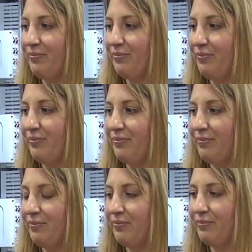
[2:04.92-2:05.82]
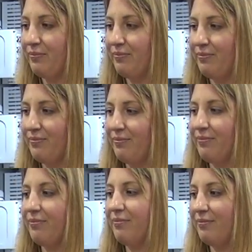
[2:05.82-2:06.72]

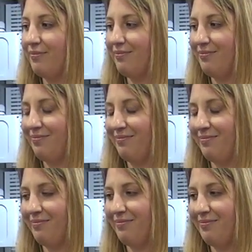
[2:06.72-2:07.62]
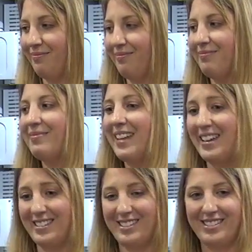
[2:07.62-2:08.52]

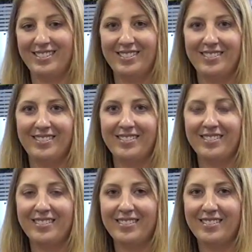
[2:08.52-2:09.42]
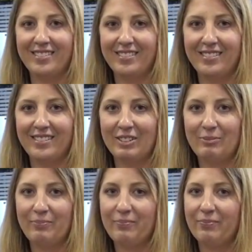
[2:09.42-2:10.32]

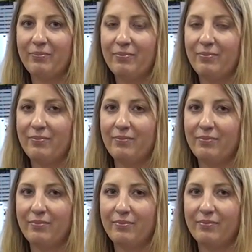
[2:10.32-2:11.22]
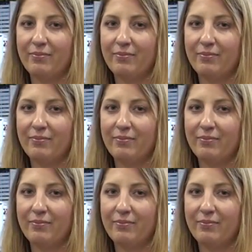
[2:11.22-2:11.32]
This person isn't speaking.